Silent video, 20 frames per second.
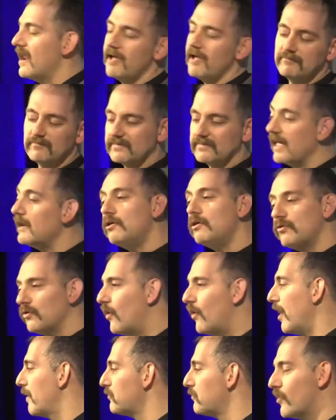And they
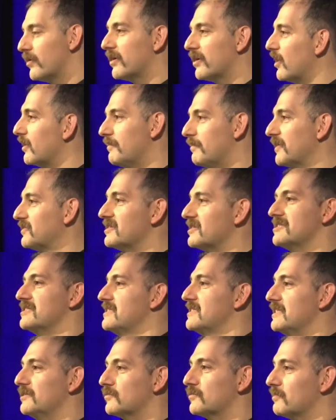don't know I'm going on about this
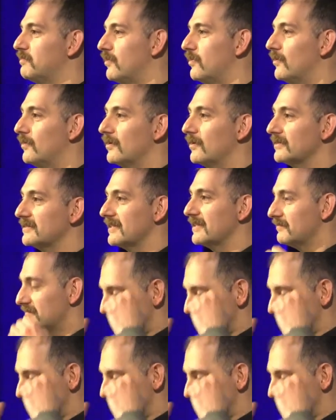seed report,